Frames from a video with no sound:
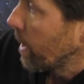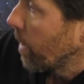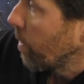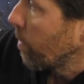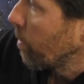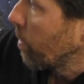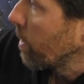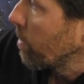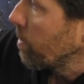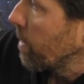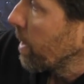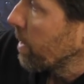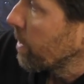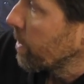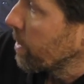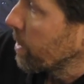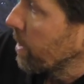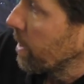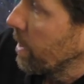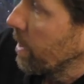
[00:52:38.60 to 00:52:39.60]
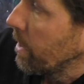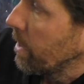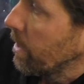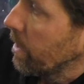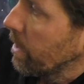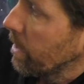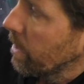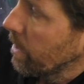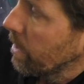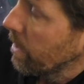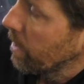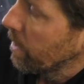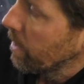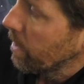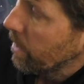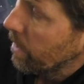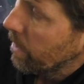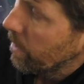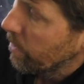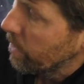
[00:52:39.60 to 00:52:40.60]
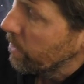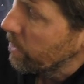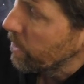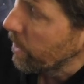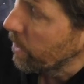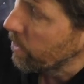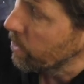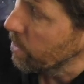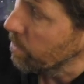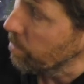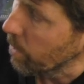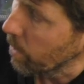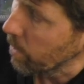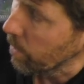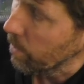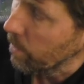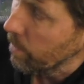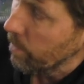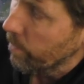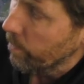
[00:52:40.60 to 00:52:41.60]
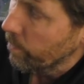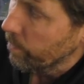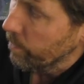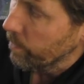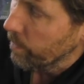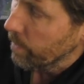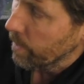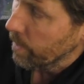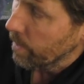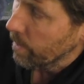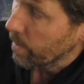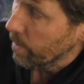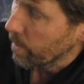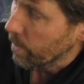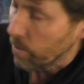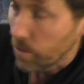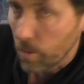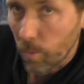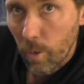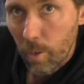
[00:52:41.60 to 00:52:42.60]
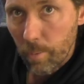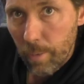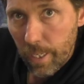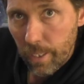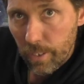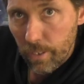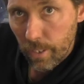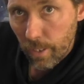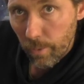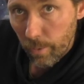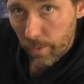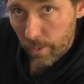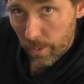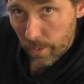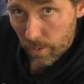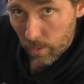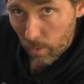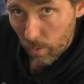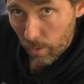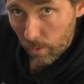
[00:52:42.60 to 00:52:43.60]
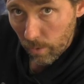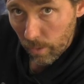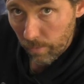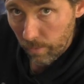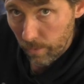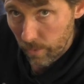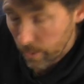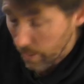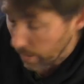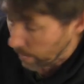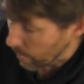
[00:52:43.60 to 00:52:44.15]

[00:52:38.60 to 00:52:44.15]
Now I want to be able to see this edge of the bottle because I want to be able to see when this oil level's